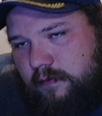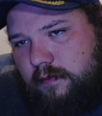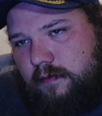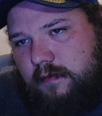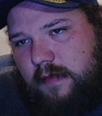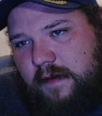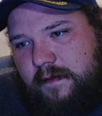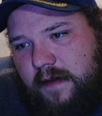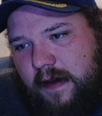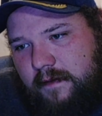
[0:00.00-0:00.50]

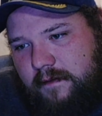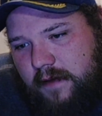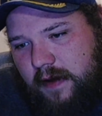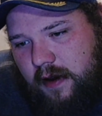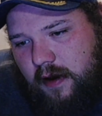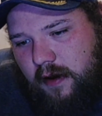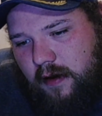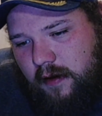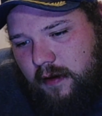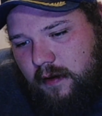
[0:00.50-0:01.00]
my fat
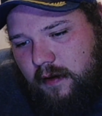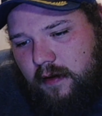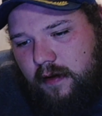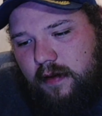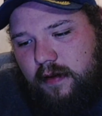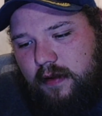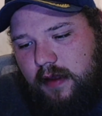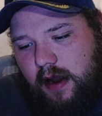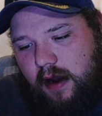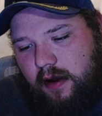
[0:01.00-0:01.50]
finger.
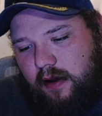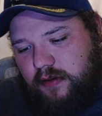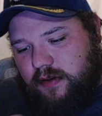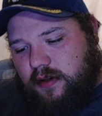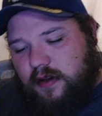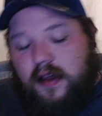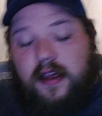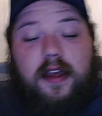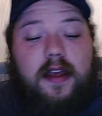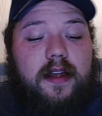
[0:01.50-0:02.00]
There it goes.
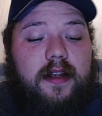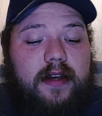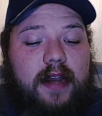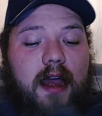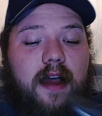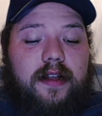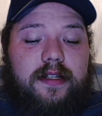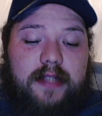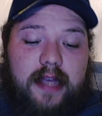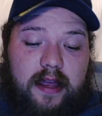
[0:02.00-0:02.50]

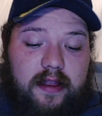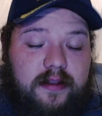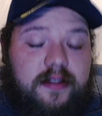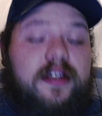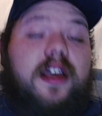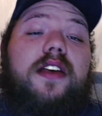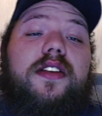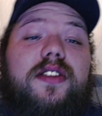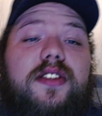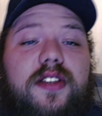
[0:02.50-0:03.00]
Now it's silenced.
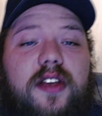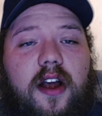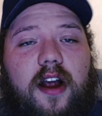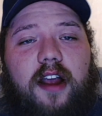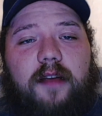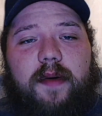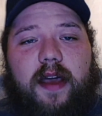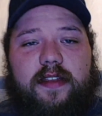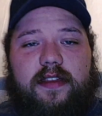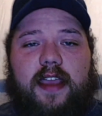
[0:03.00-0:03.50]
Sorry
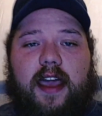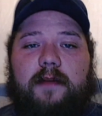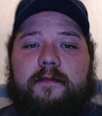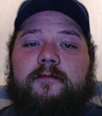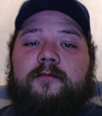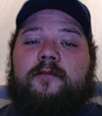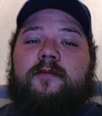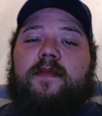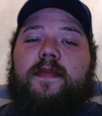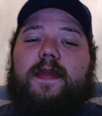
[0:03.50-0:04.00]
about
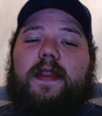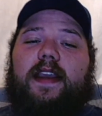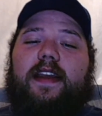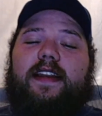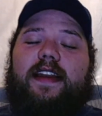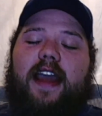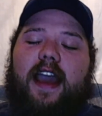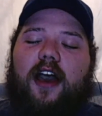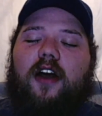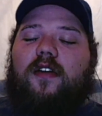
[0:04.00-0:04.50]
that.
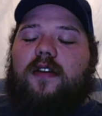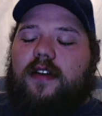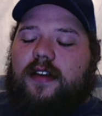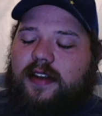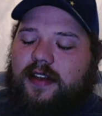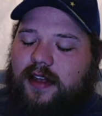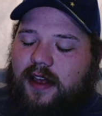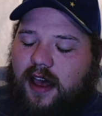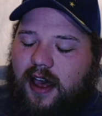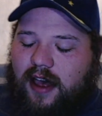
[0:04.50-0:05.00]
Now,
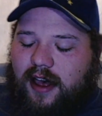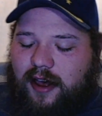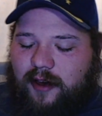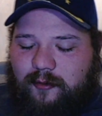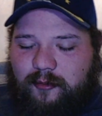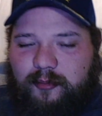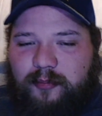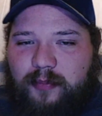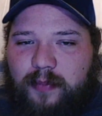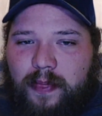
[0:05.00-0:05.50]

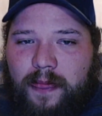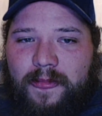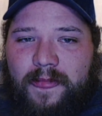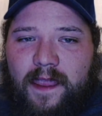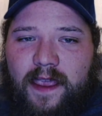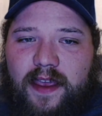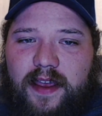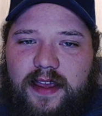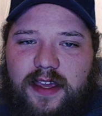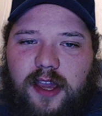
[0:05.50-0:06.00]

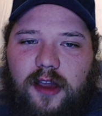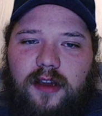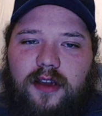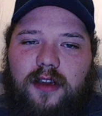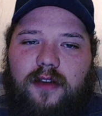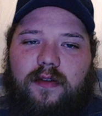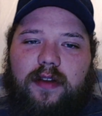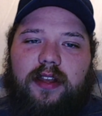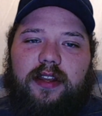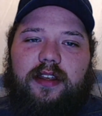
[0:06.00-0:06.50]

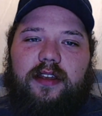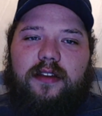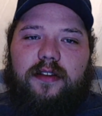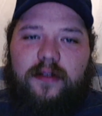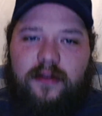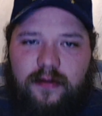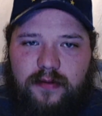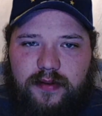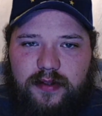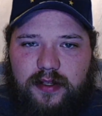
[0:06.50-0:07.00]
you can
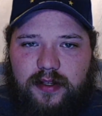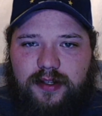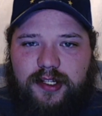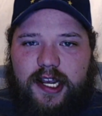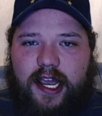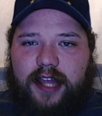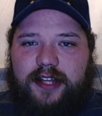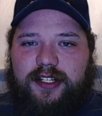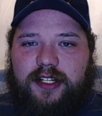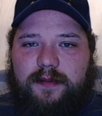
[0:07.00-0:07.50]
use
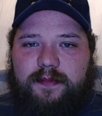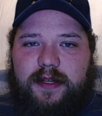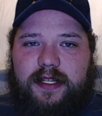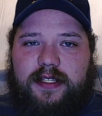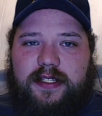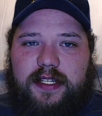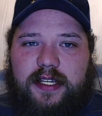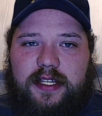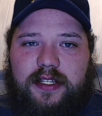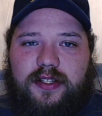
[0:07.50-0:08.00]

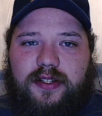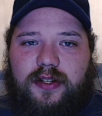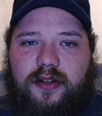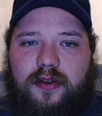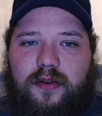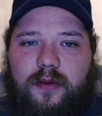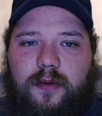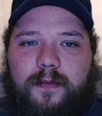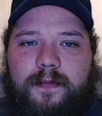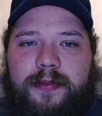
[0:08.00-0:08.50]
ChatGPT
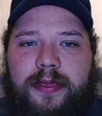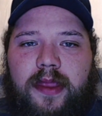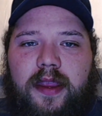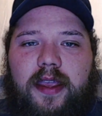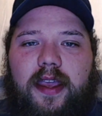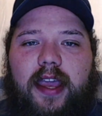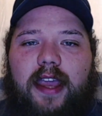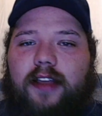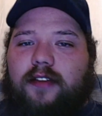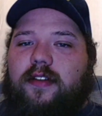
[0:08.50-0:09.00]
to
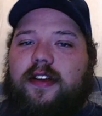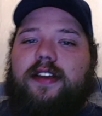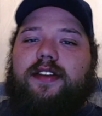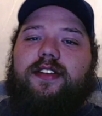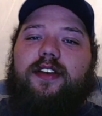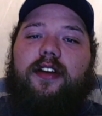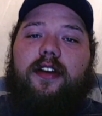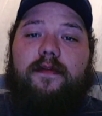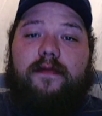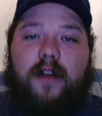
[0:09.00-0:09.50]
increase
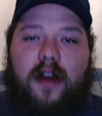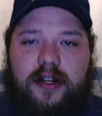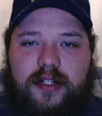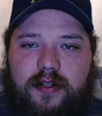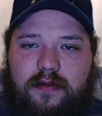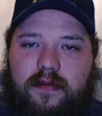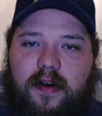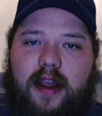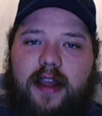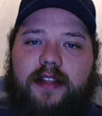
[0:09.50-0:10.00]
your
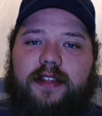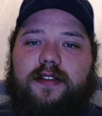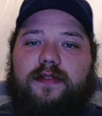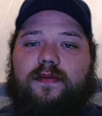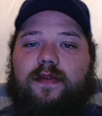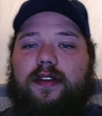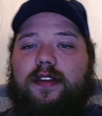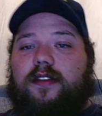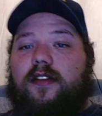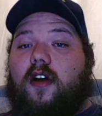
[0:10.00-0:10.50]
conversion rates
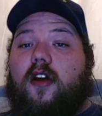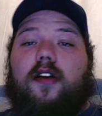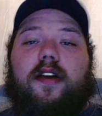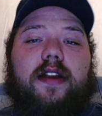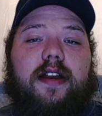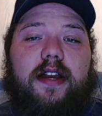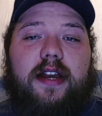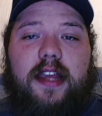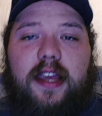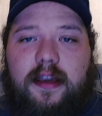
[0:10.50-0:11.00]
with
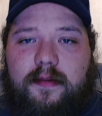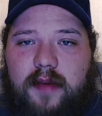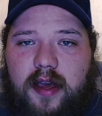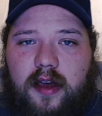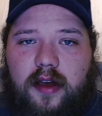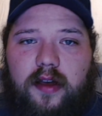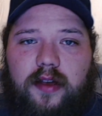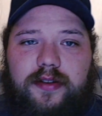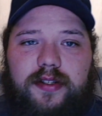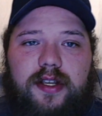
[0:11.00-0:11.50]
targeted
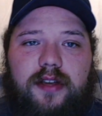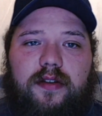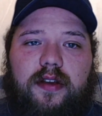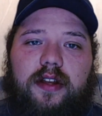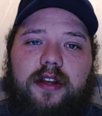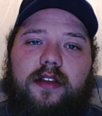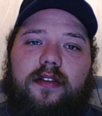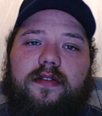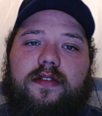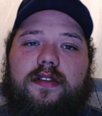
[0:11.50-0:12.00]
emails. You can
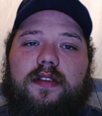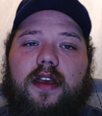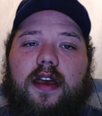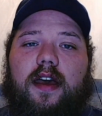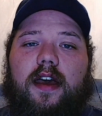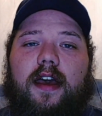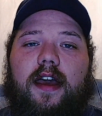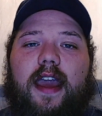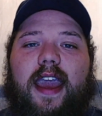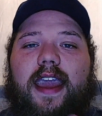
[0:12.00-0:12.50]
use
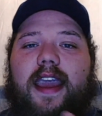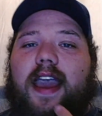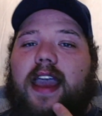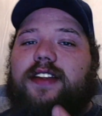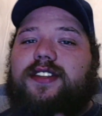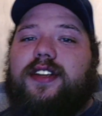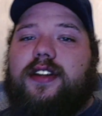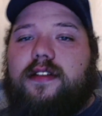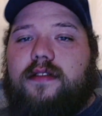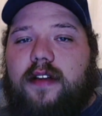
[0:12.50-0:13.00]

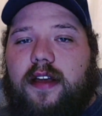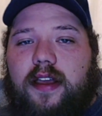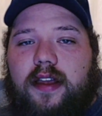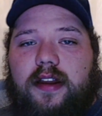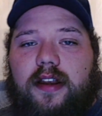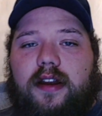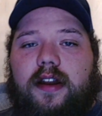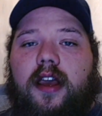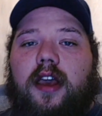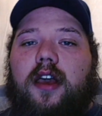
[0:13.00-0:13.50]

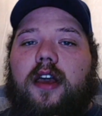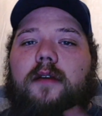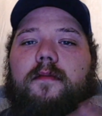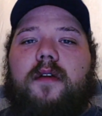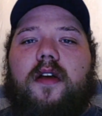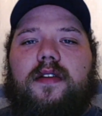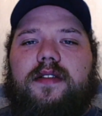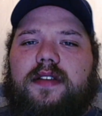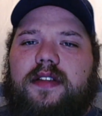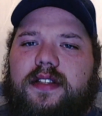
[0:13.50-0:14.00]
AI-generated
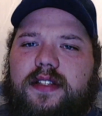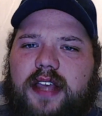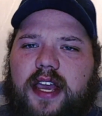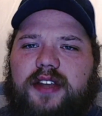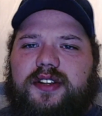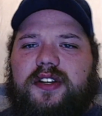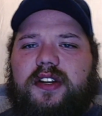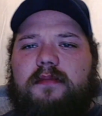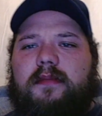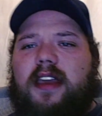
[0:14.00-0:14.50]

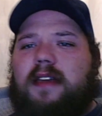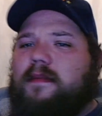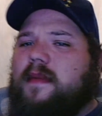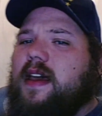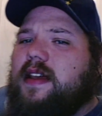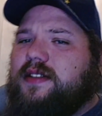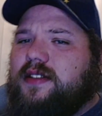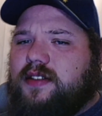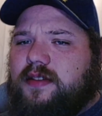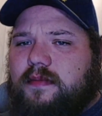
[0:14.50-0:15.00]
personalization to make
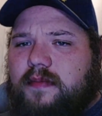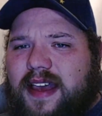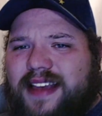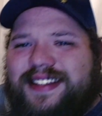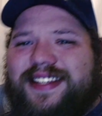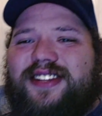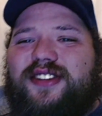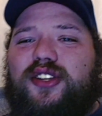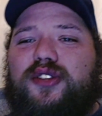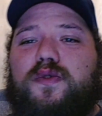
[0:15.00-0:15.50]

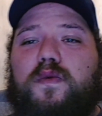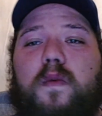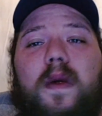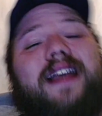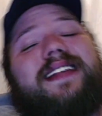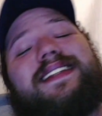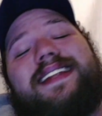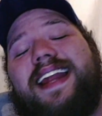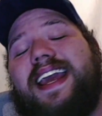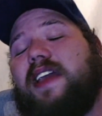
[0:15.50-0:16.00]
messages
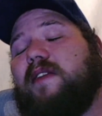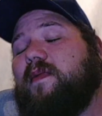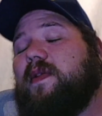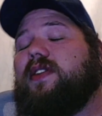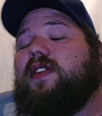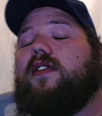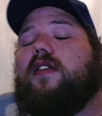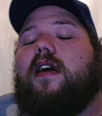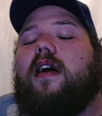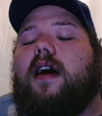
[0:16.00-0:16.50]
resonate with
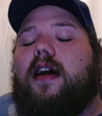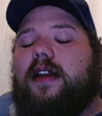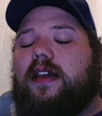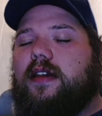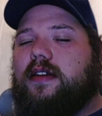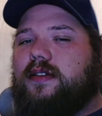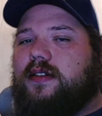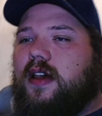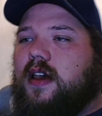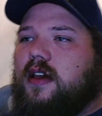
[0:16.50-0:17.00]
your
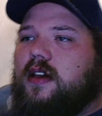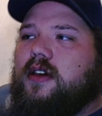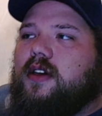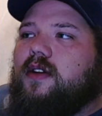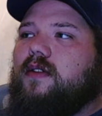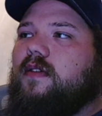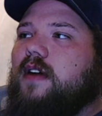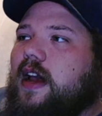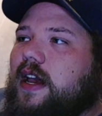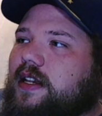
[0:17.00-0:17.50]
audience,
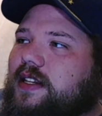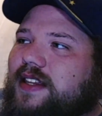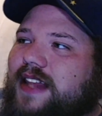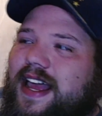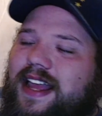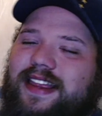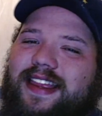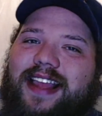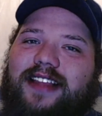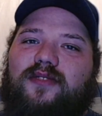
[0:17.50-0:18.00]
right?
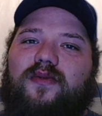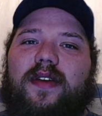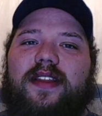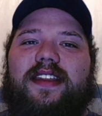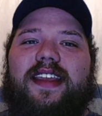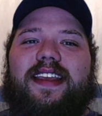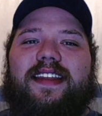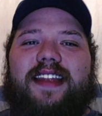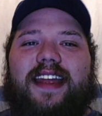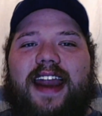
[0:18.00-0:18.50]
And that's one
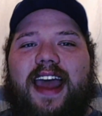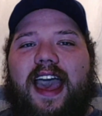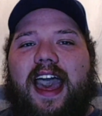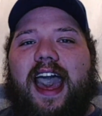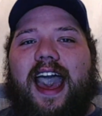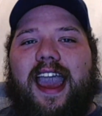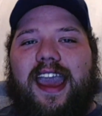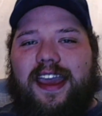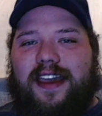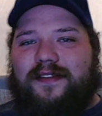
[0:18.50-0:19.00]
thing that
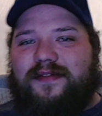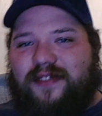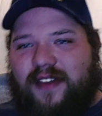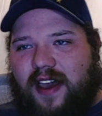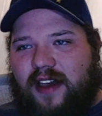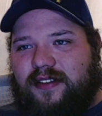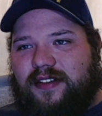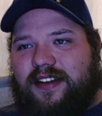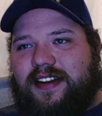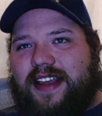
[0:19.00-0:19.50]
I have
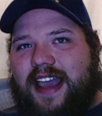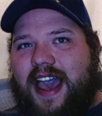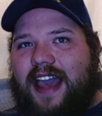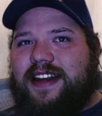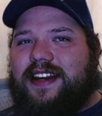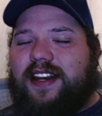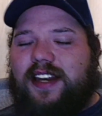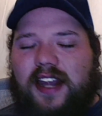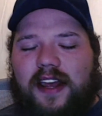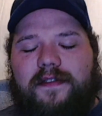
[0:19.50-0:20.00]
found kind
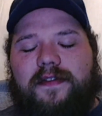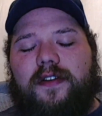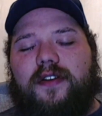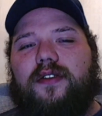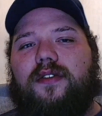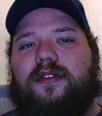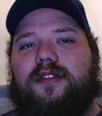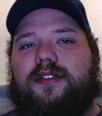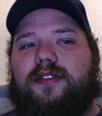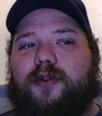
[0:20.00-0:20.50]
of
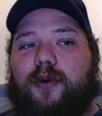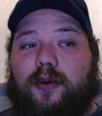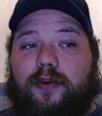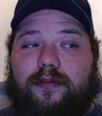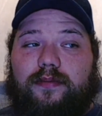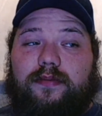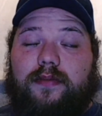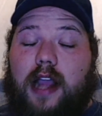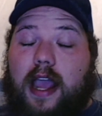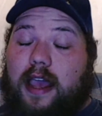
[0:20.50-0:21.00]
difficult, or
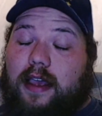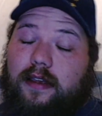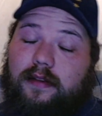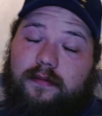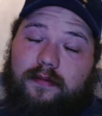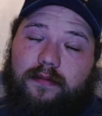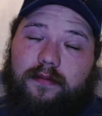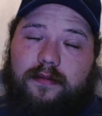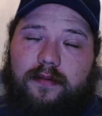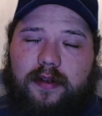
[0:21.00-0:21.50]

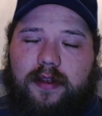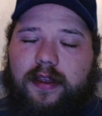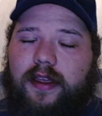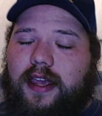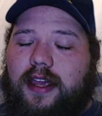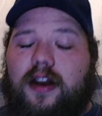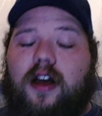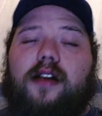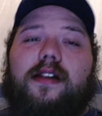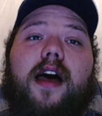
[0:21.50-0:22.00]

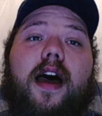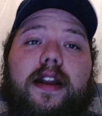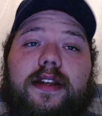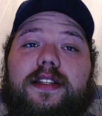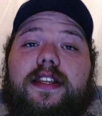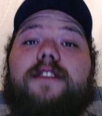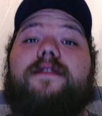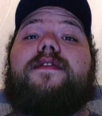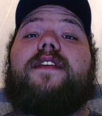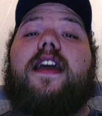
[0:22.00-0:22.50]
in all
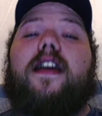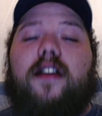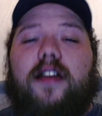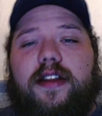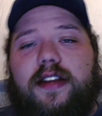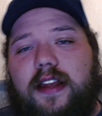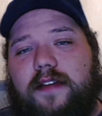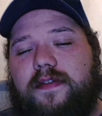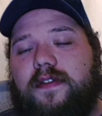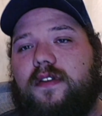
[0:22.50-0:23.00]
honesty, very
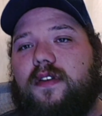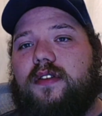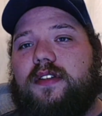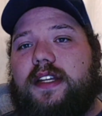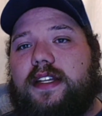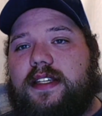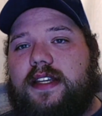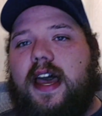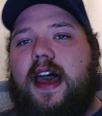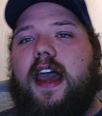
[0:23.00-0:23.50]
difficult
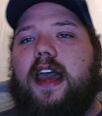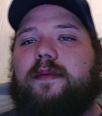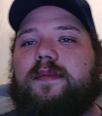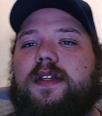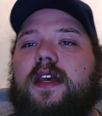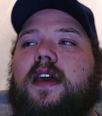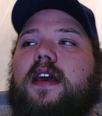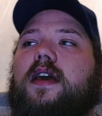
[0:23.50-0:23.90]
at times,